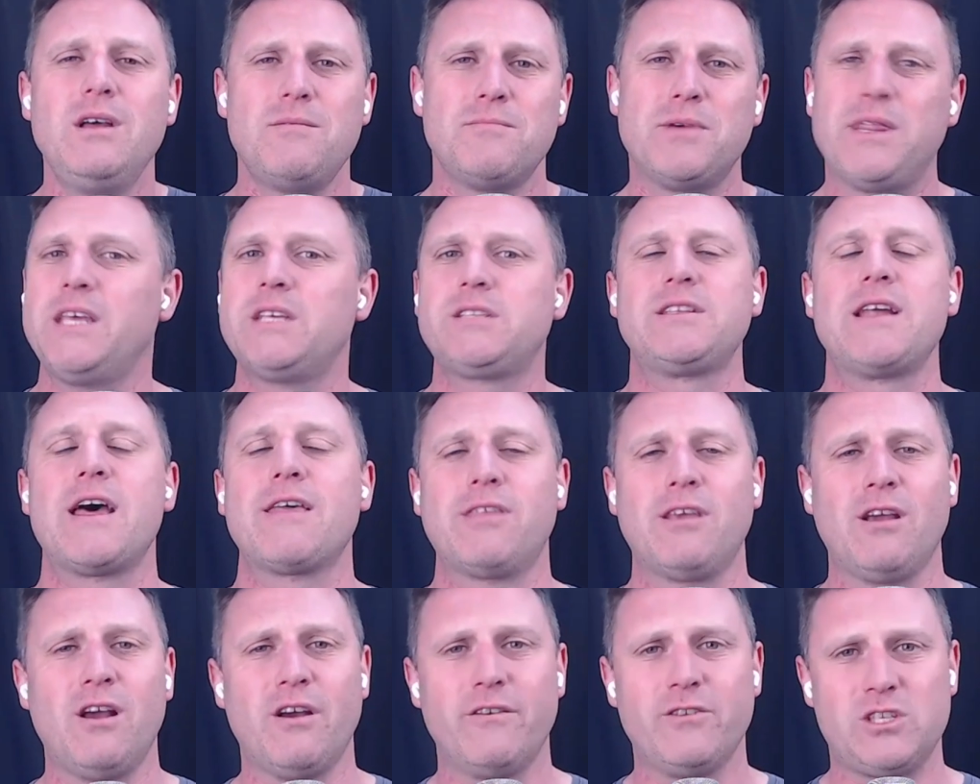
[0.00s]
but there's
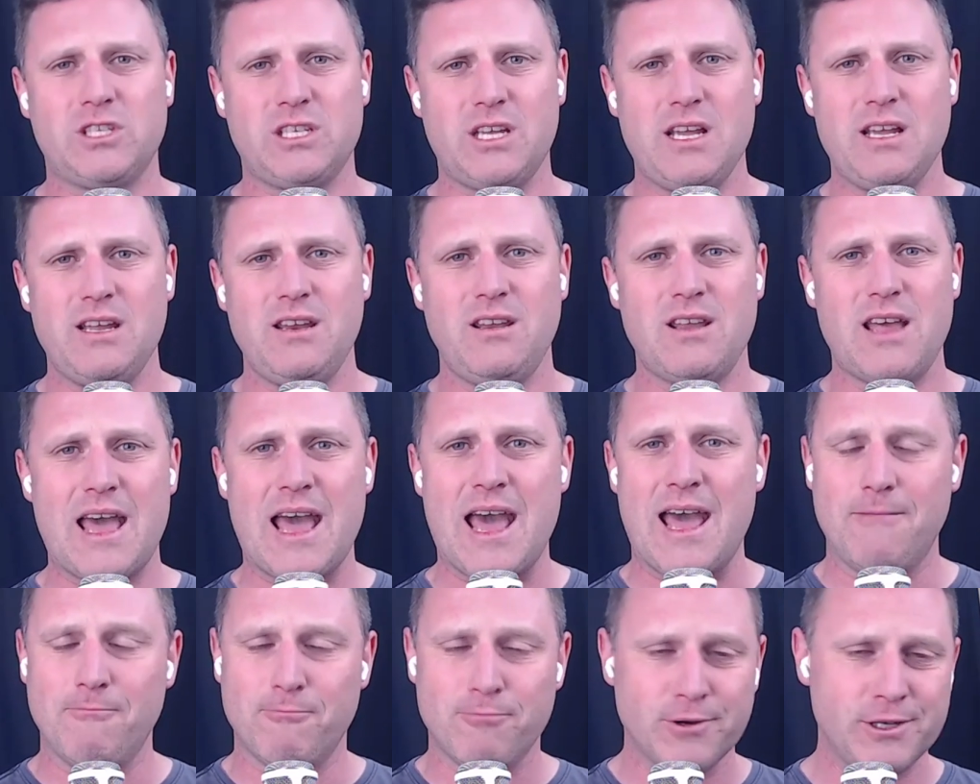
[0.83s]
nothing I've seen
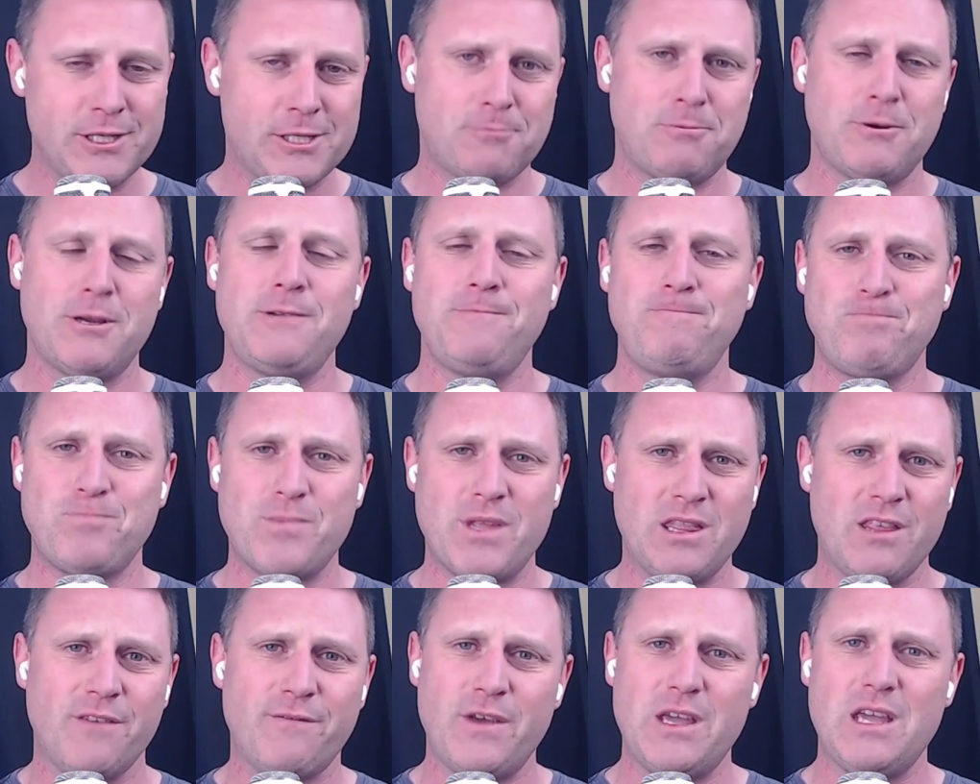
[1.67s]
at Brisbane
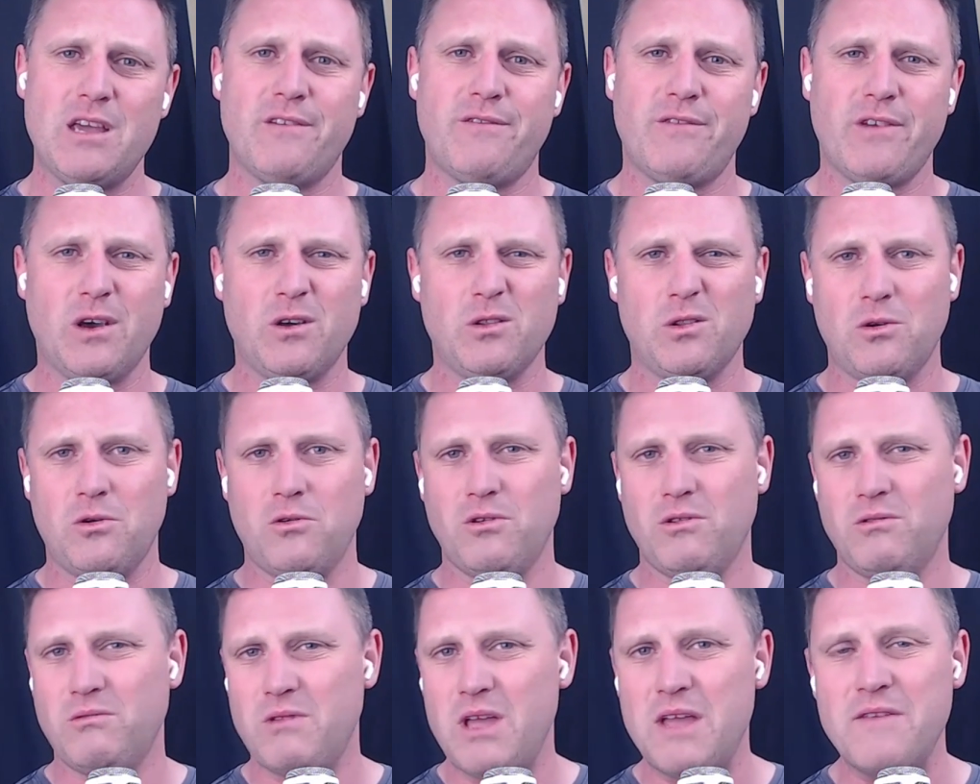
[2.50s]
in the VFL
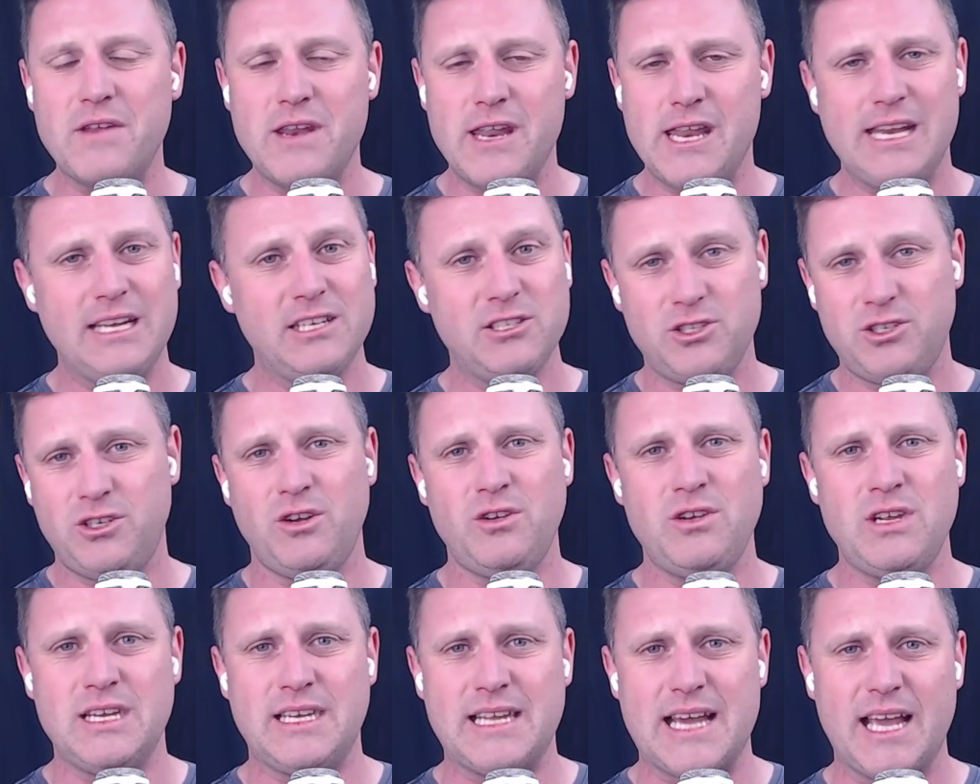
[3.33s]
or even in his
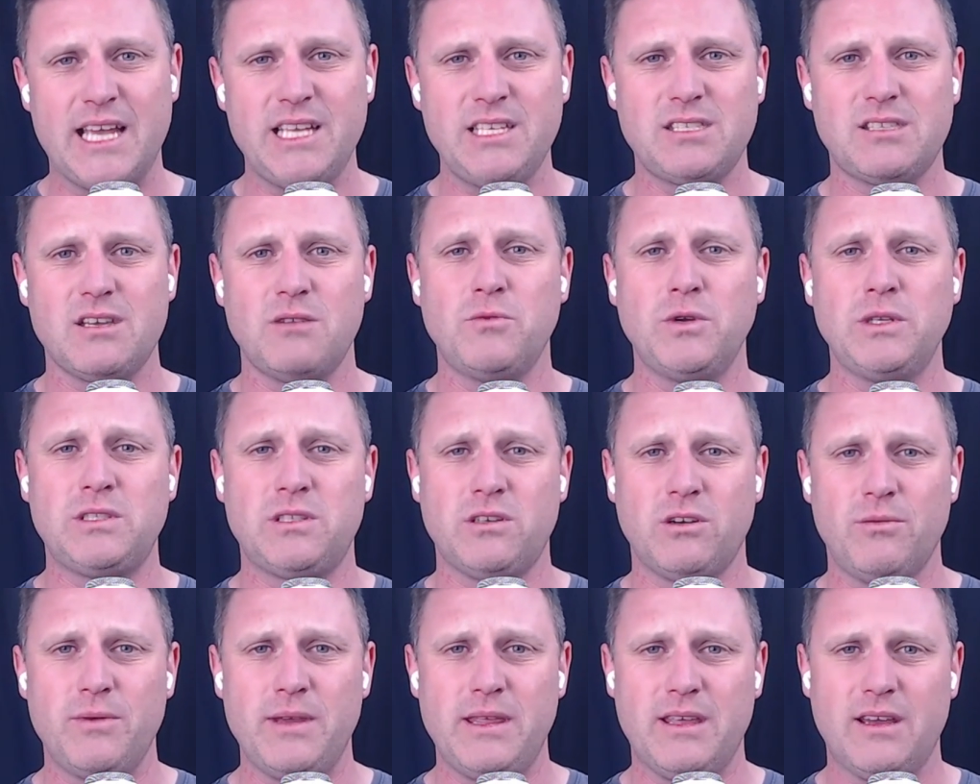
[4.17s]
junior days that would
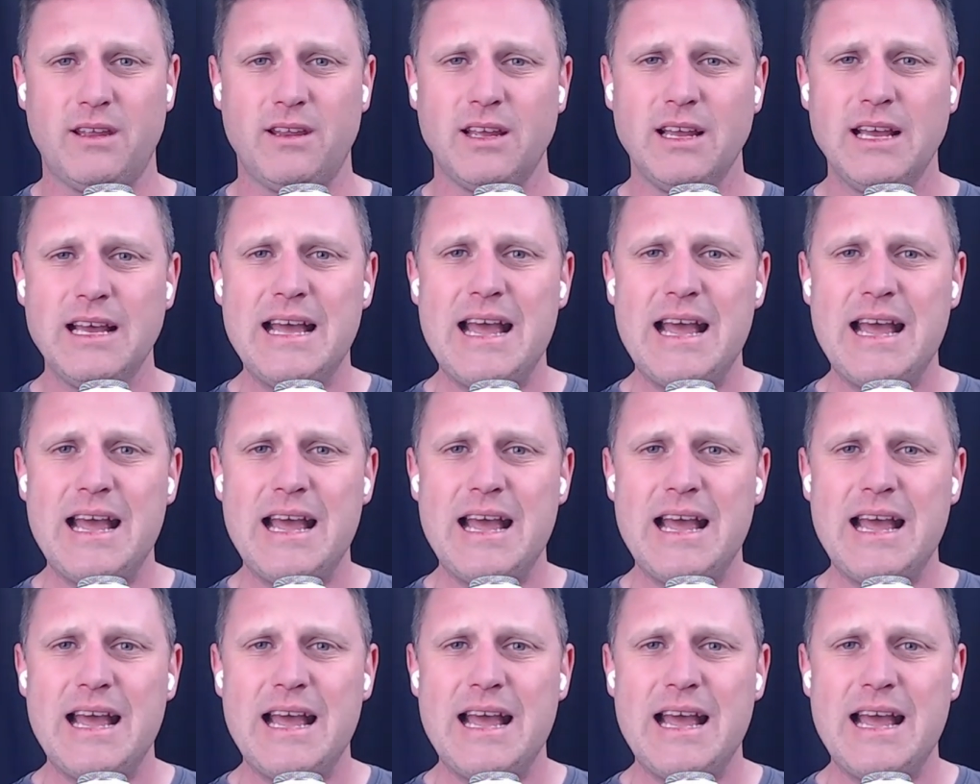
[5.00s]
tell me that